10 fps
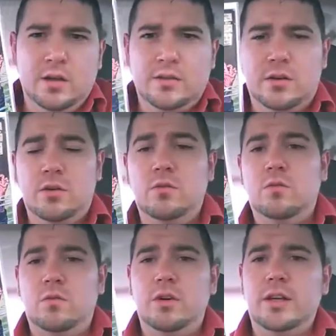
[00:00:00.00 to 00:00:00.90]
So,
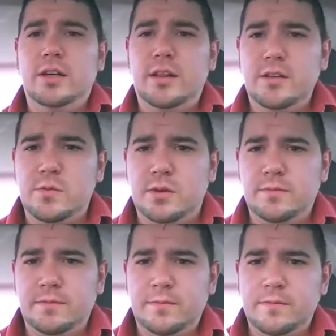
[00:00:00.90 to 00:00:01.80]
we'll get into this one.
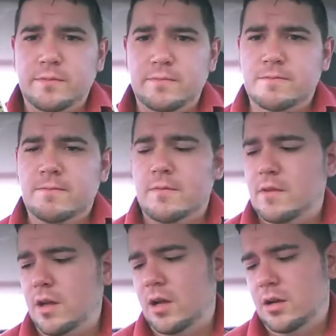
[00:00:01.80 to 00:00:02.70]

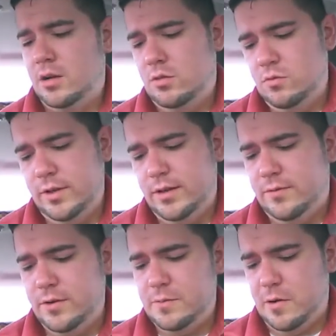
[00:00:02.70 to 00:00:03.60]
I'll read the
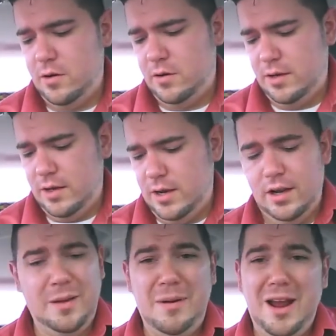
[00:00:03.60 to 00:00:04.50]
first part and
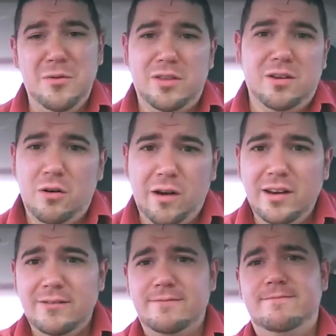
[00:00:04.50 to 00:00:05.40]
I'll get back with you, alright?